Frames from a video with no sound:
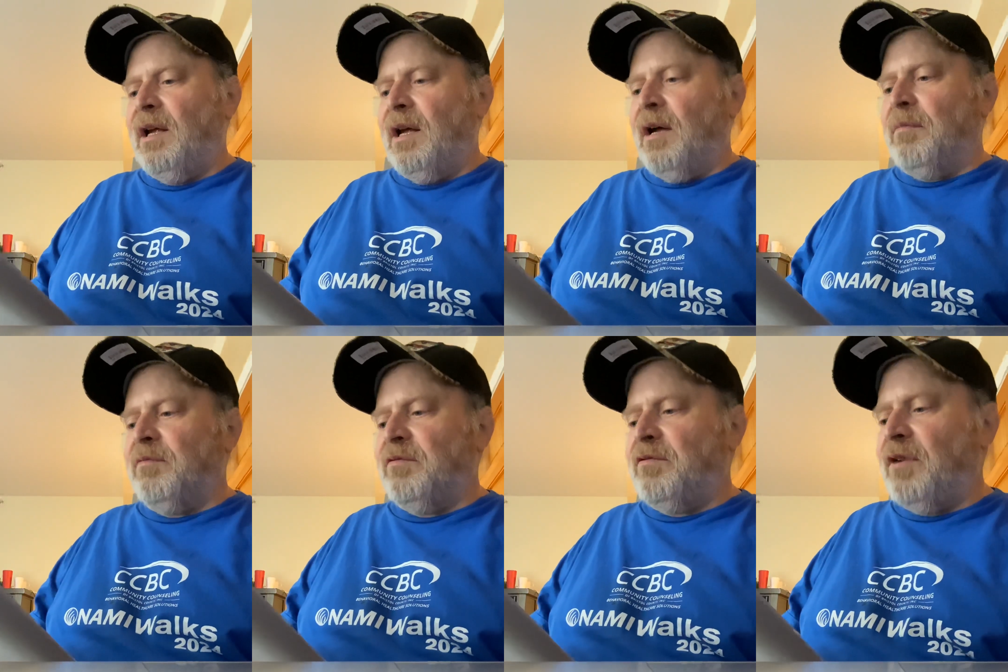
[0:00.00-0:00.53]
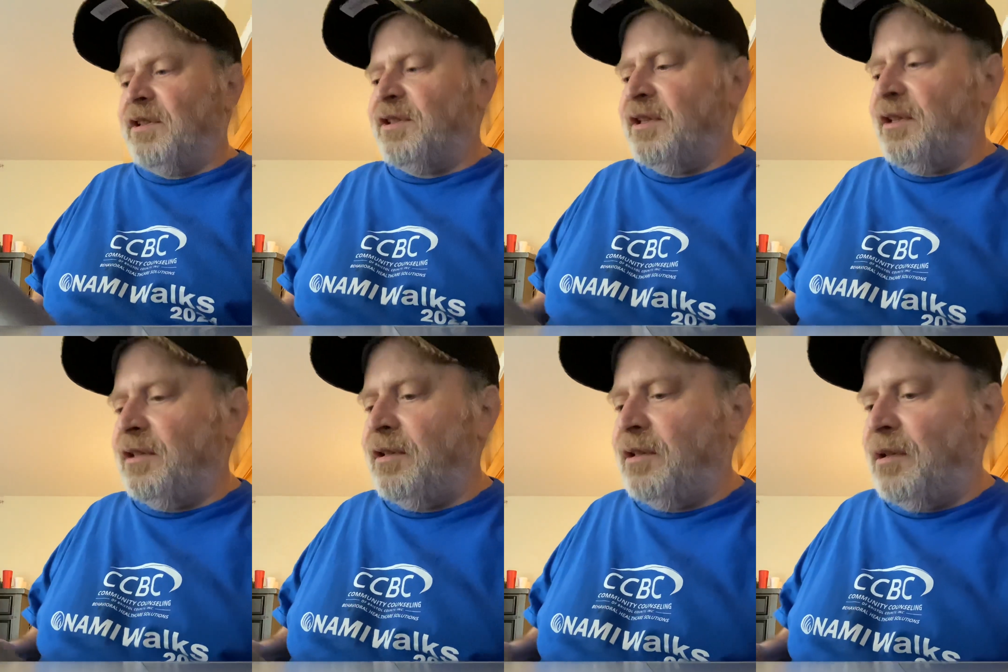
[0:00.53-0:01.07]
I'm
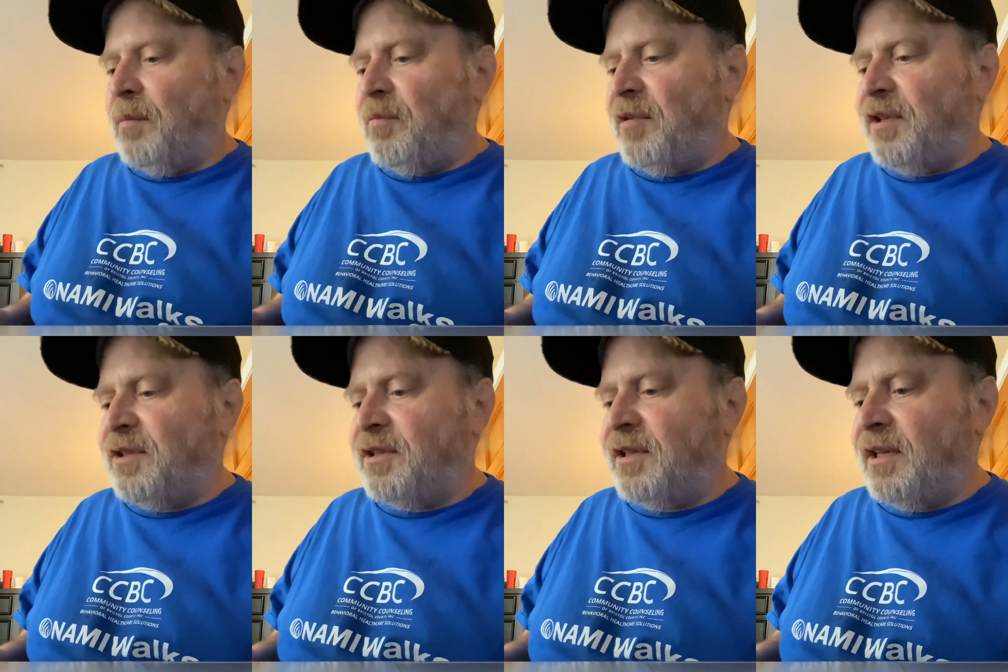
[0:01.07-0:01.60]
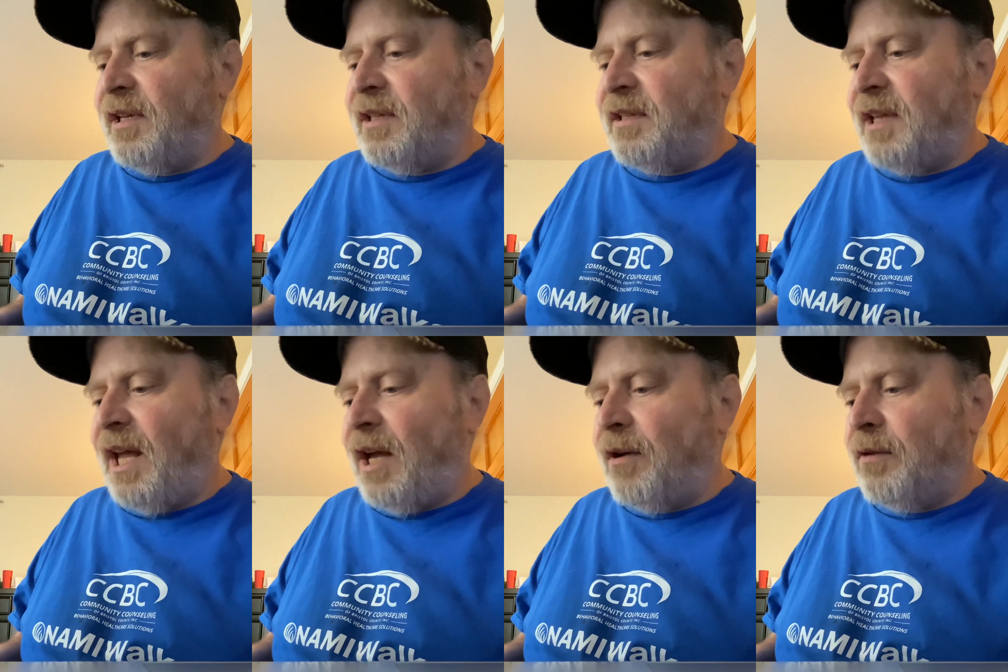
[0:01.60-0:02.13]
crossing the bridge to the
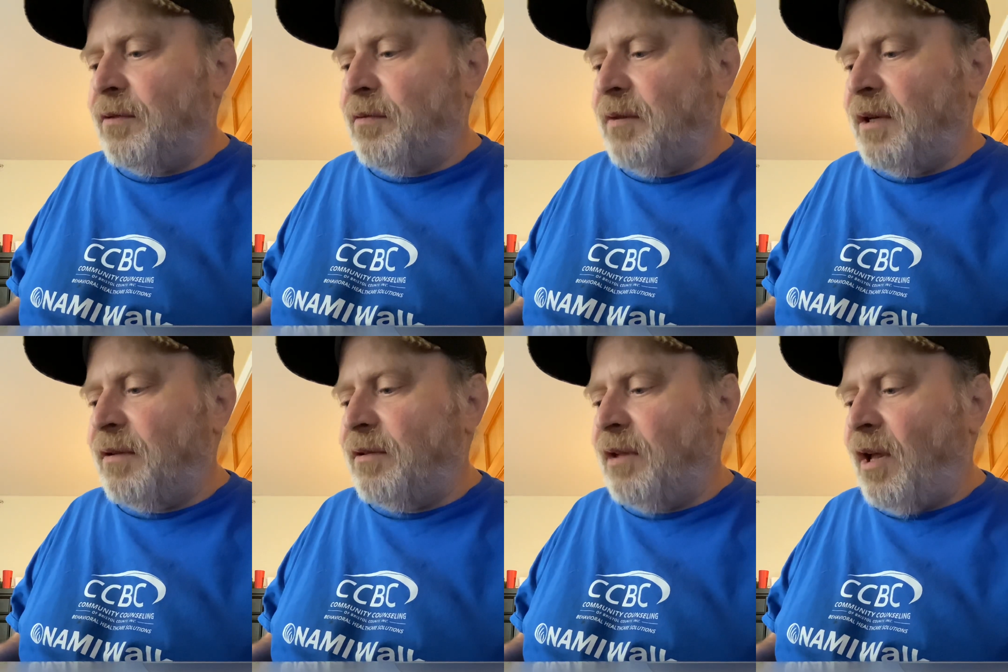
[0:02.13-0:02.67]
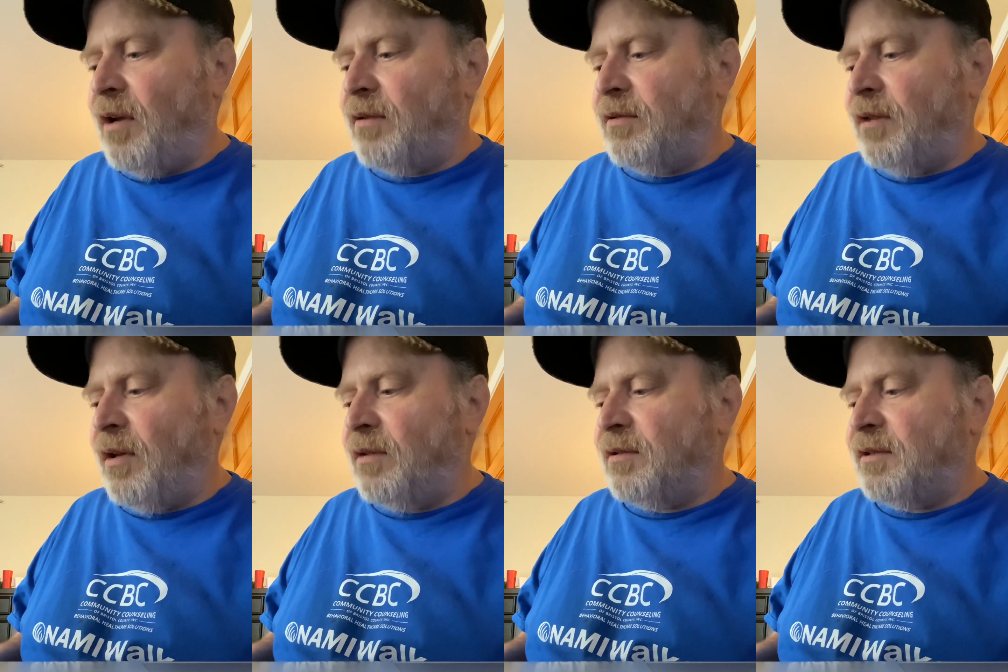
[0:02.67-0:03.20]
town where a long,
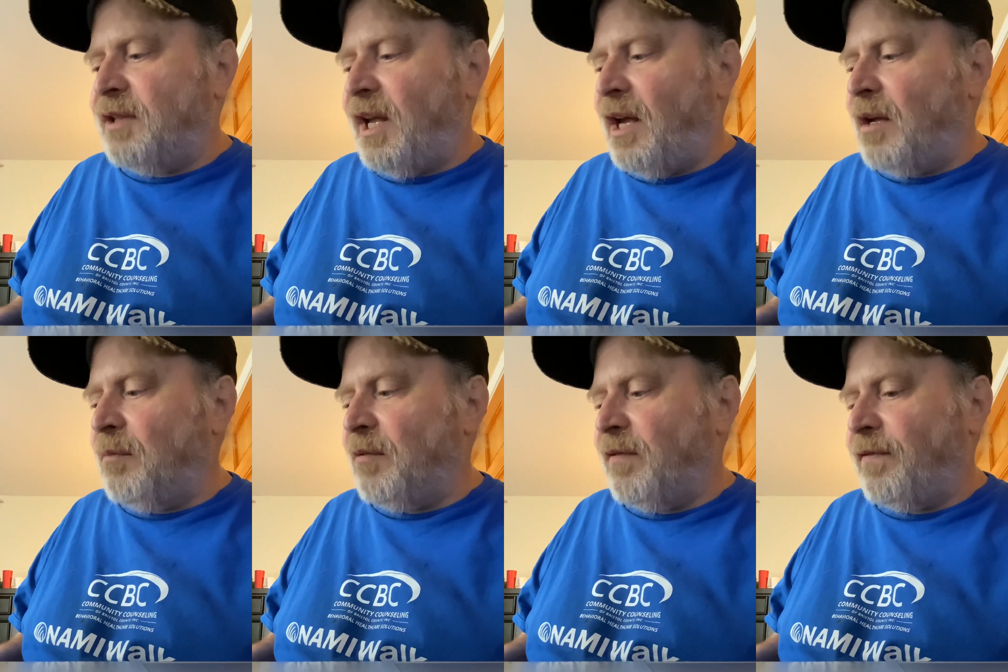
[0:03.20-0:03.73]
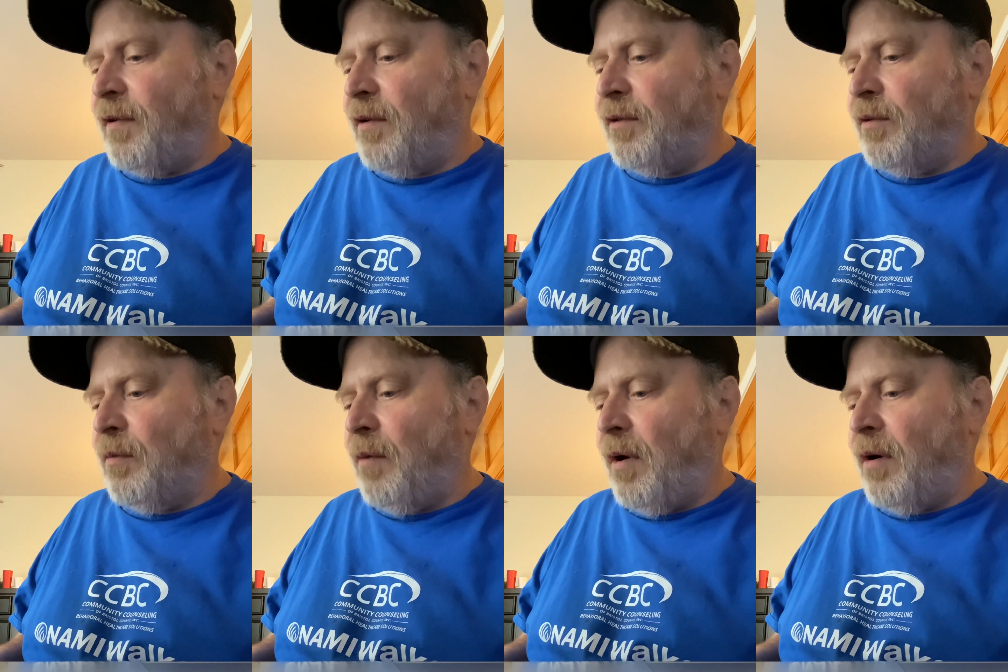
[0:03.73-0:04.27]
long time before
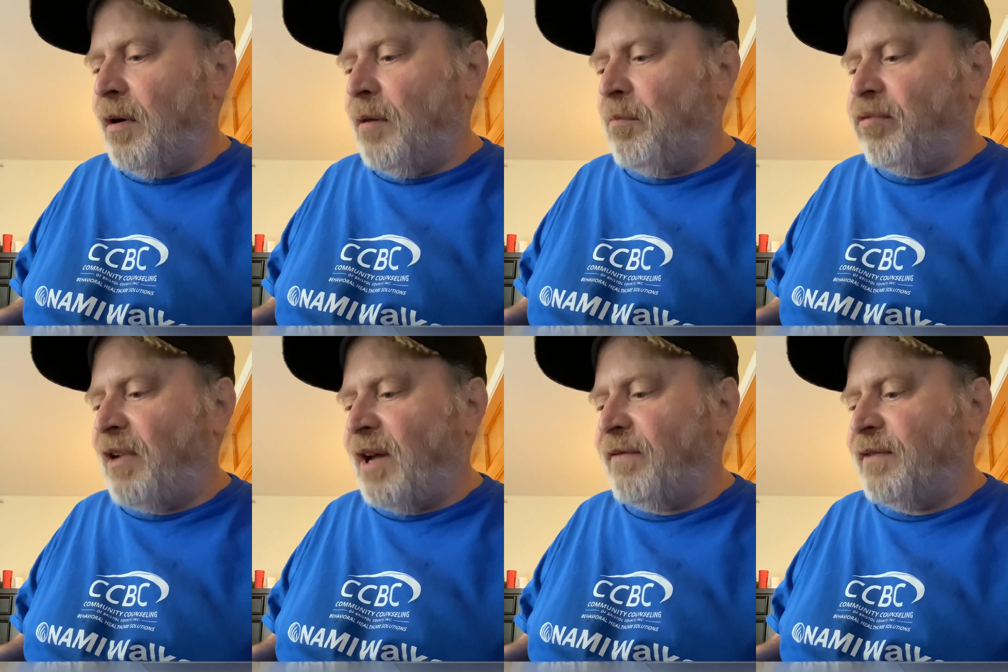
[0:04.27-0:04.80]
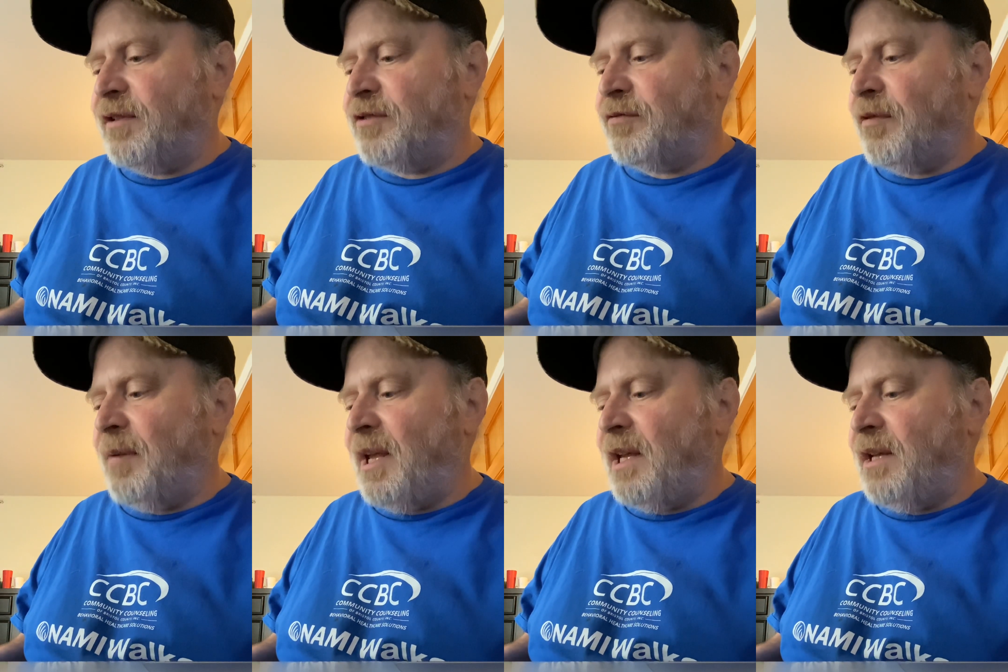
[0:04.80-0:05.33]
the war, prophets'
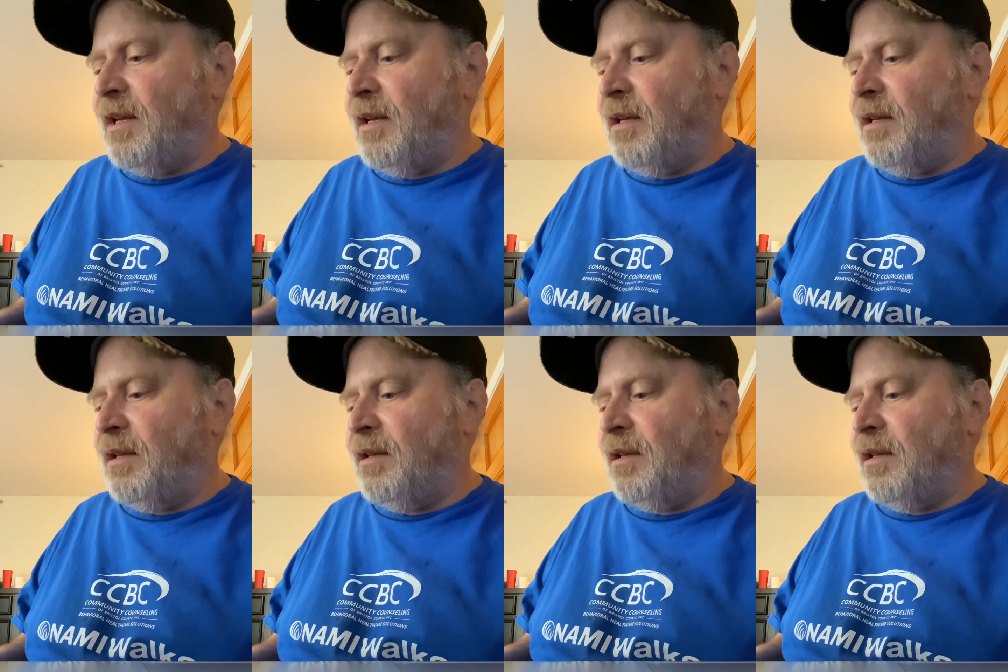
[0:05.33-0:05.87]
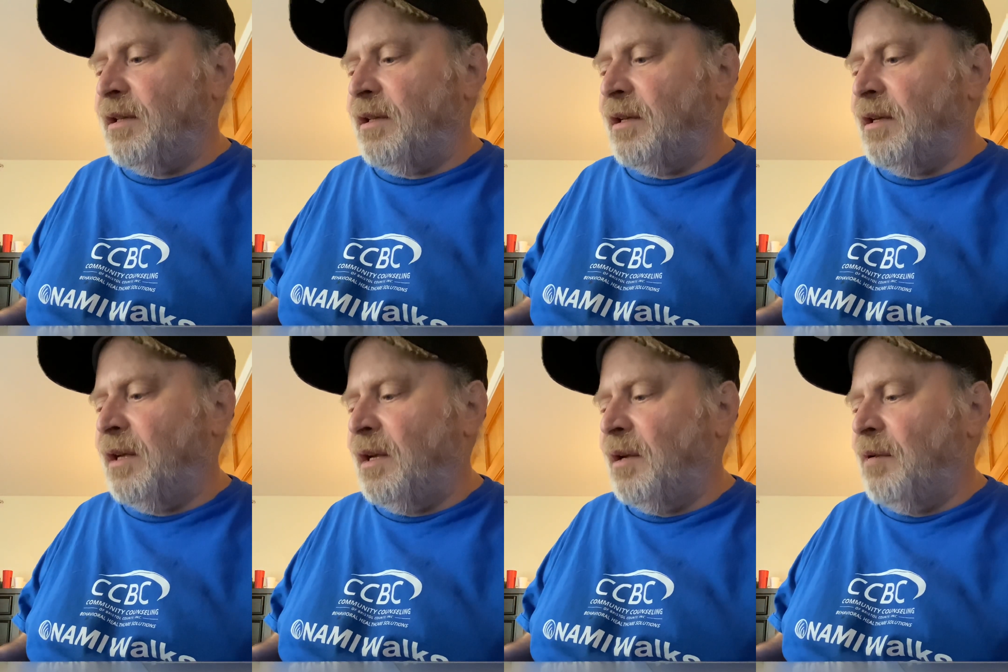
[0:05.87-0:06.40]

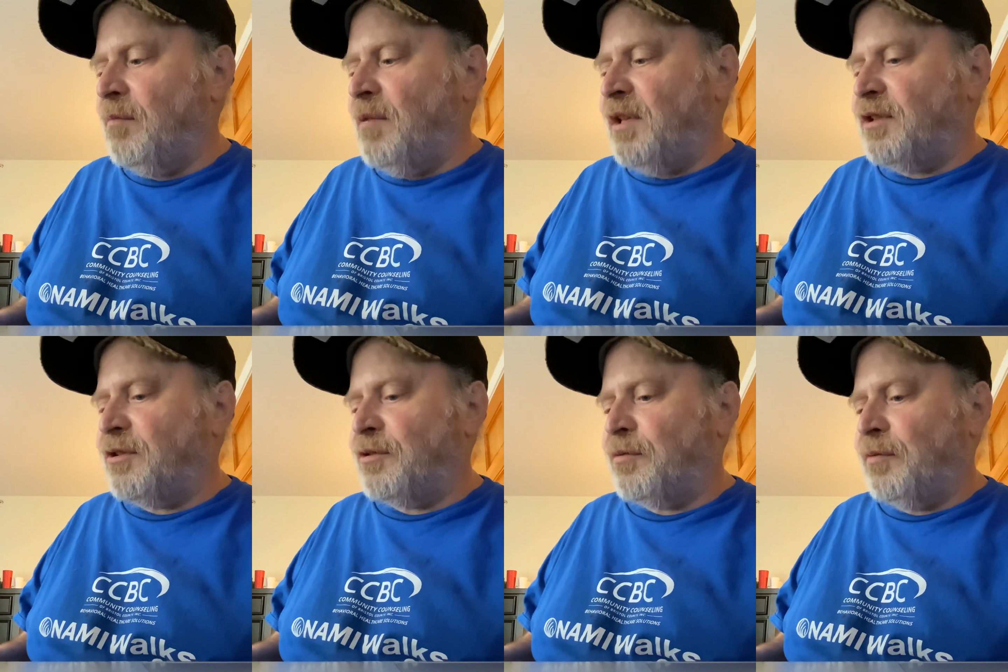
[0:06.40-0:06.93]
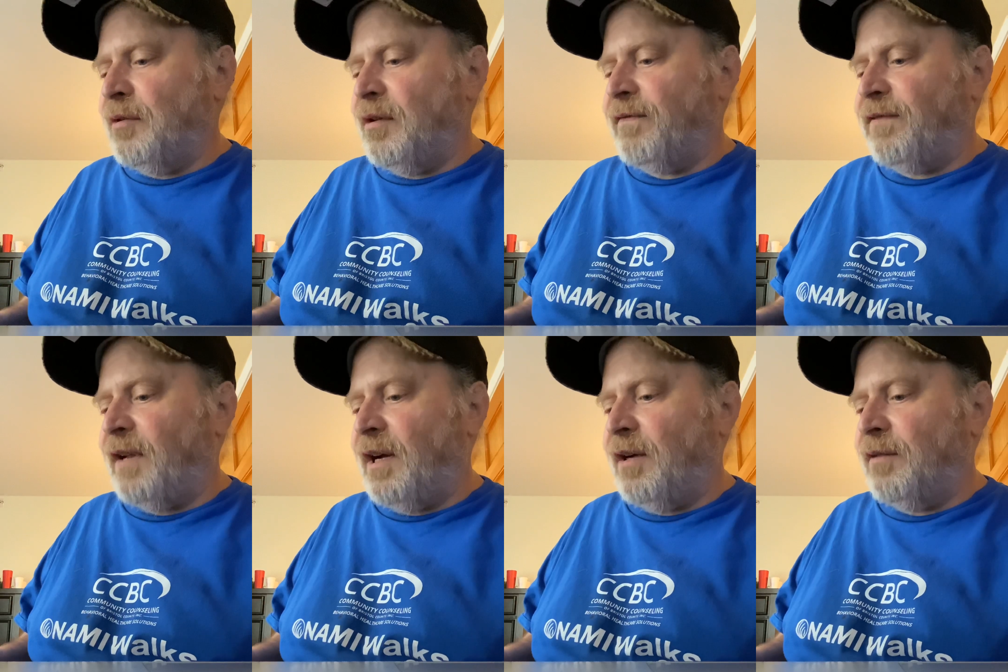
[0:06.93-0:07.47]
remaining myths were
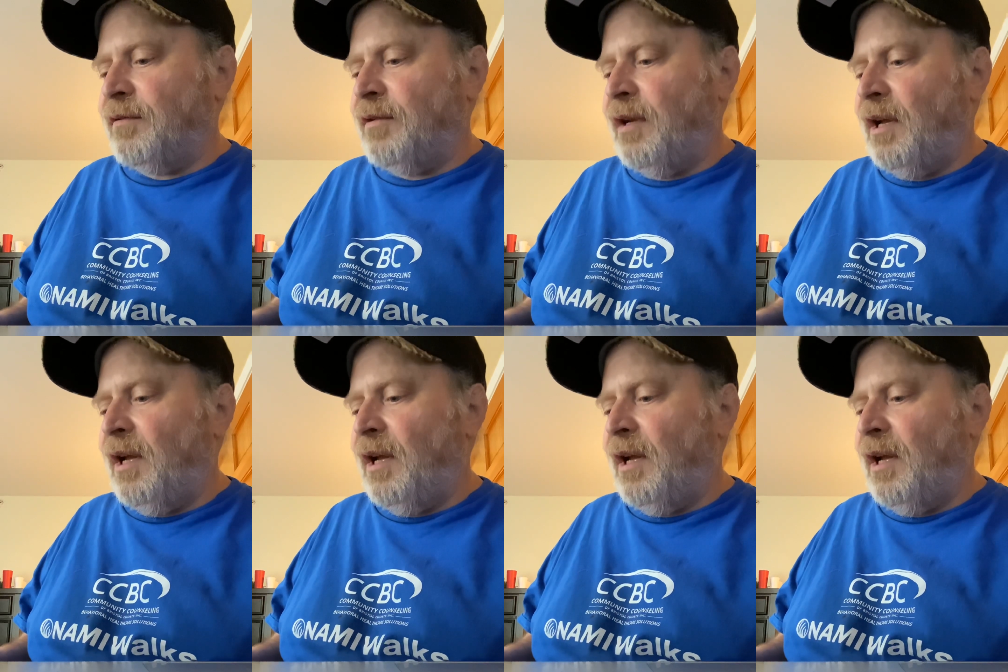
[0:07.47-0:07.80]
found.